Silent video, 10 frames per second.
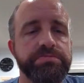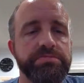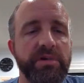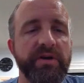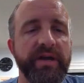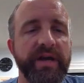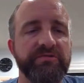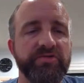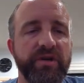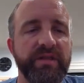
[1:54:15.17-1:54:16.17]
Oh yeah, so
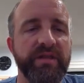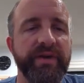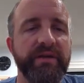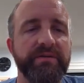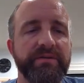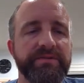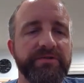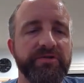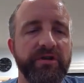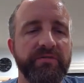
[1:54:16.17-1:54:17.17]
we're drawing the petals, we
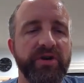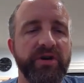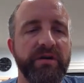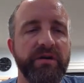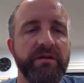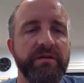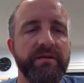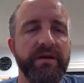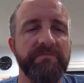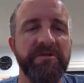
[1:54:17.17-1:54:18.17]
draw the ball.
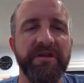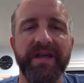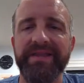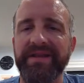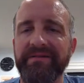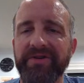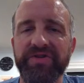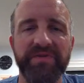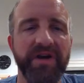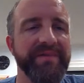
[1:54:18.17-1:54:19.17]
I'm really glad that I wrote
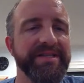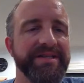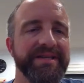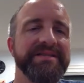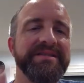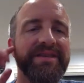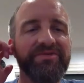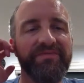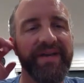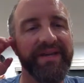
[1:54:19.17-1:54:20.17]
some comments because this
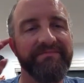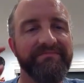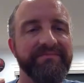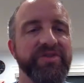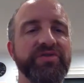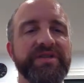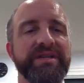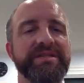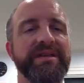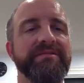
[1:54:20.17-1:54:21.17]
would make no
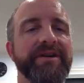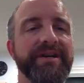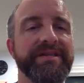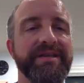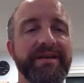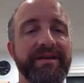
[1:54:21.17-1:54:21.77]
sense otherwise.